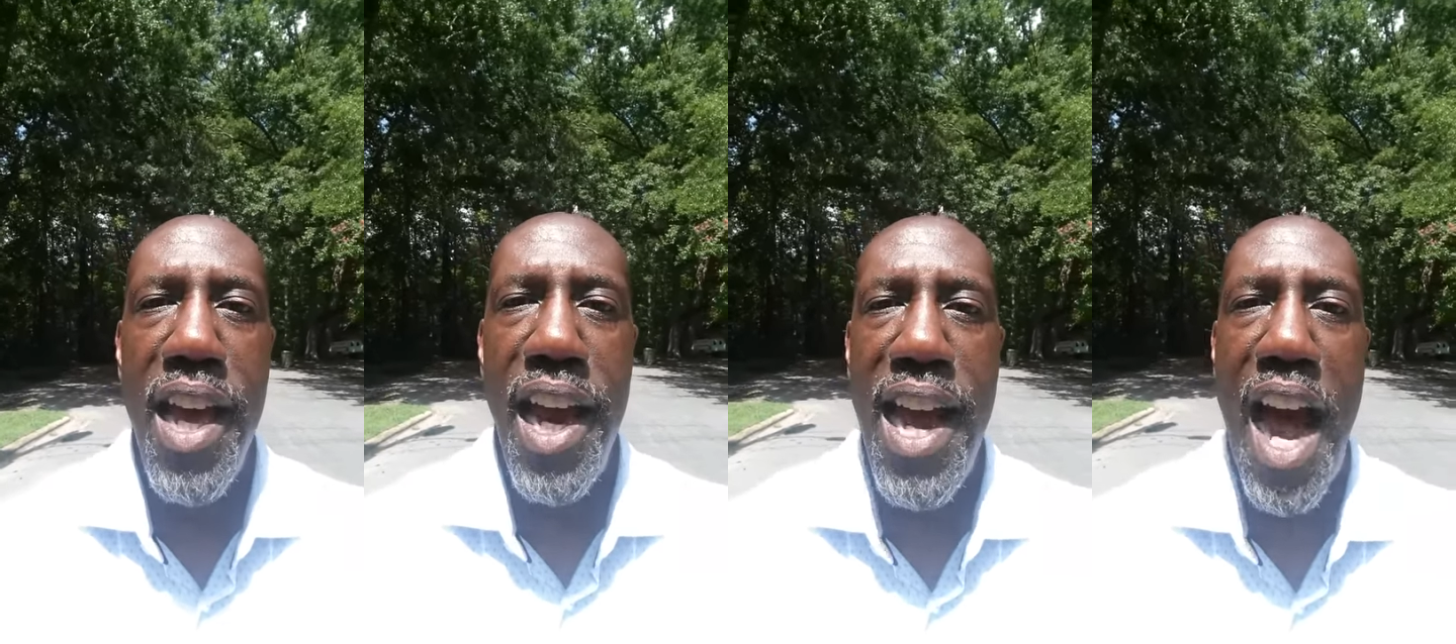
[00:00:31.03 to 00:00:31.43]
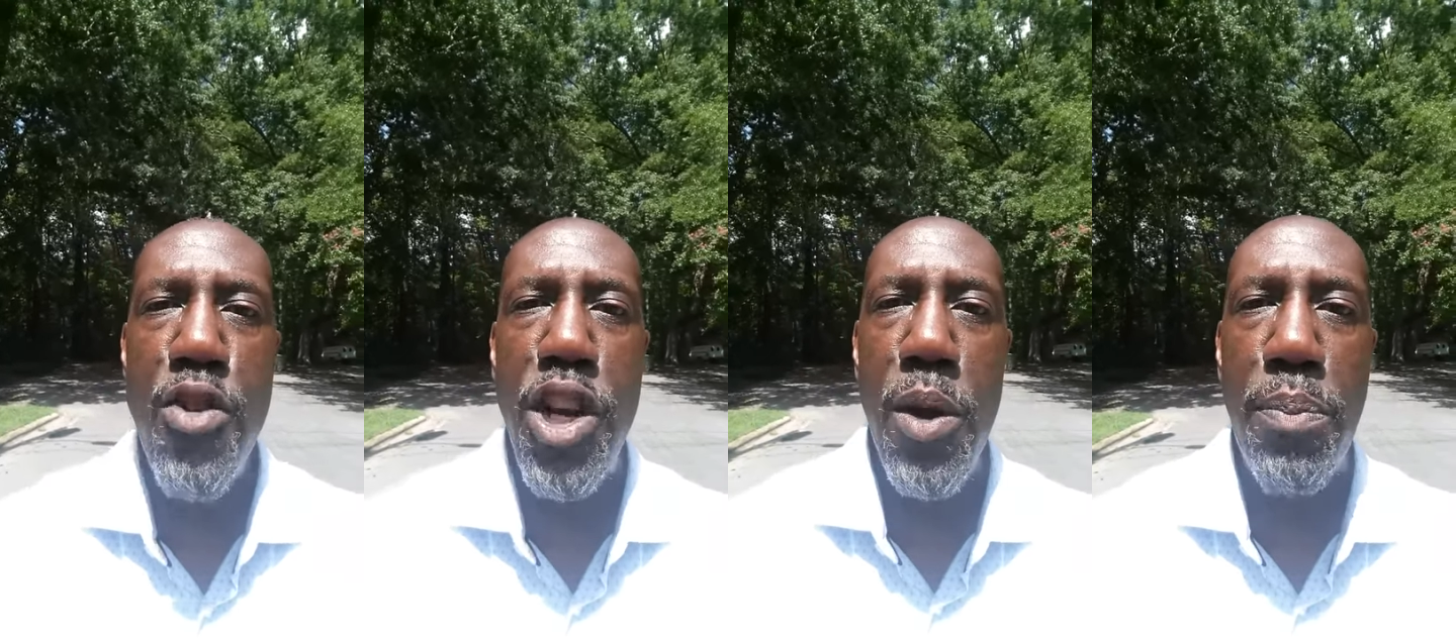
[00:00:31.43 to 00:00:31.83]
and how
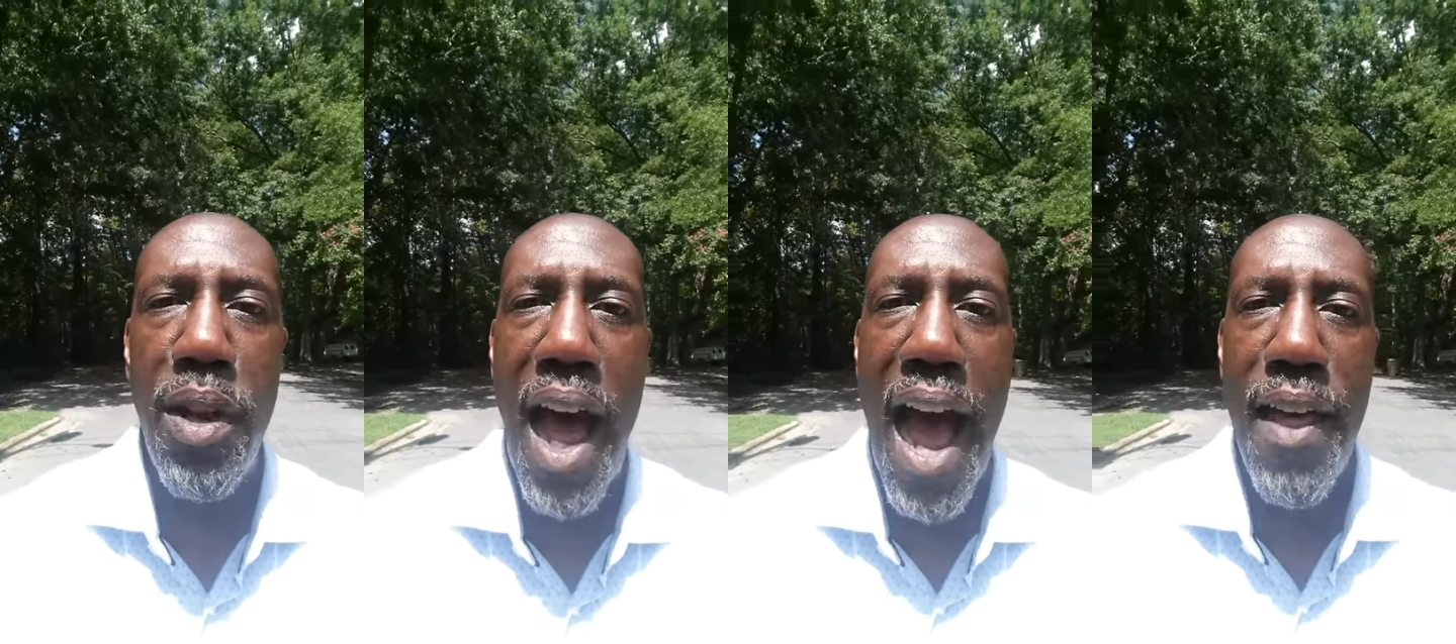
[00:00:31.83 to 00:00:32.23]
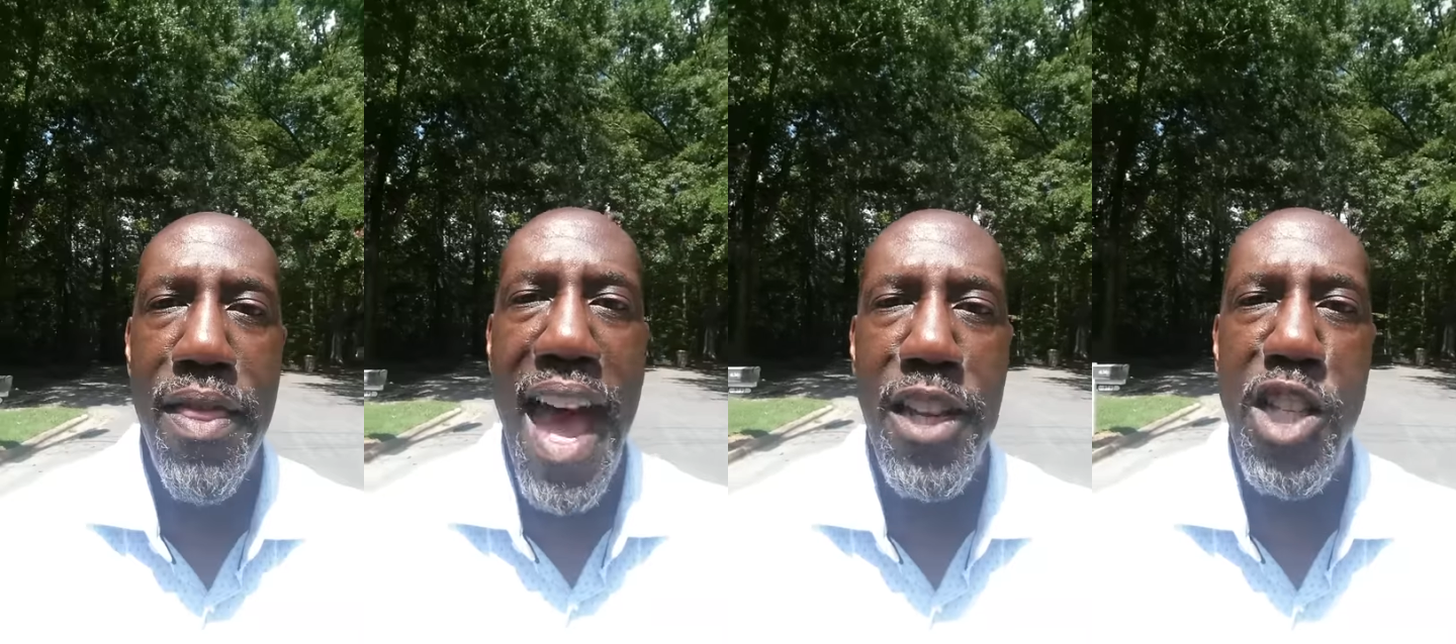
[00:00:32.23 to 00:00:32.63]
you can apply
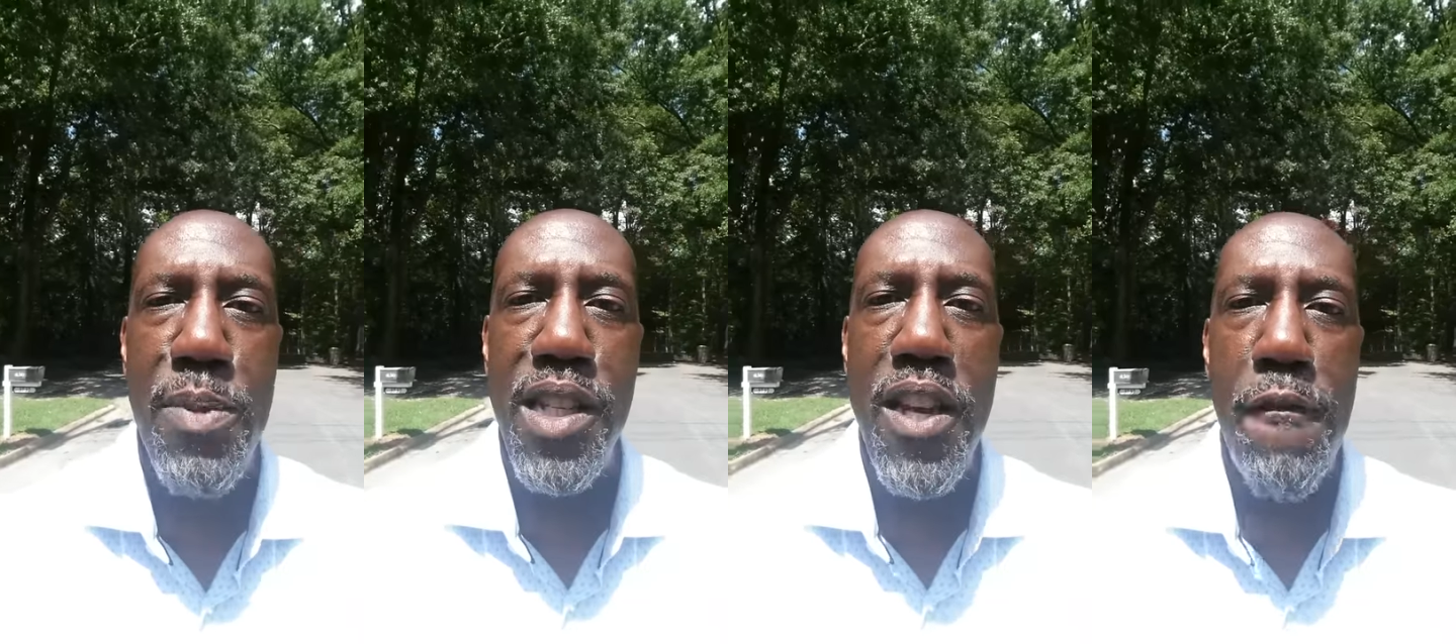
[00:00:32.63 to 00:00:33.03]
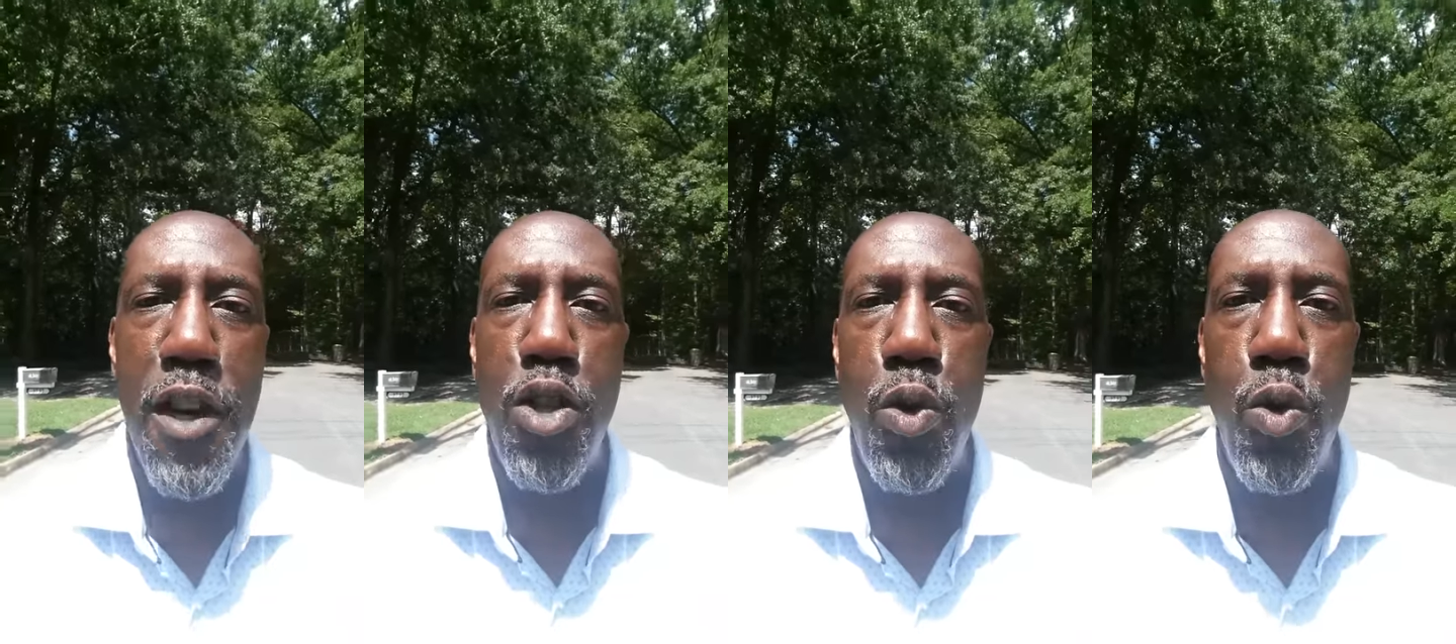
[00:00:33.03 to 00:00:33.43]
that
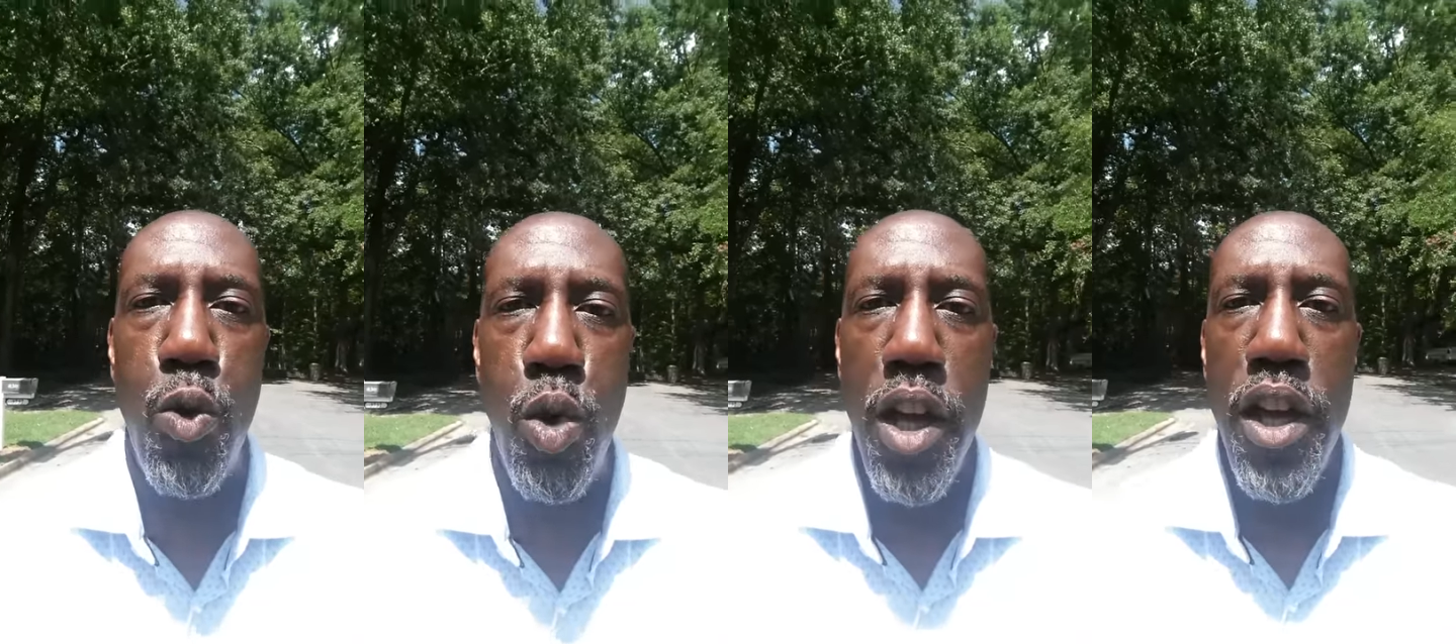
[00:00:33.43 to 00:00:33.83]
specific tool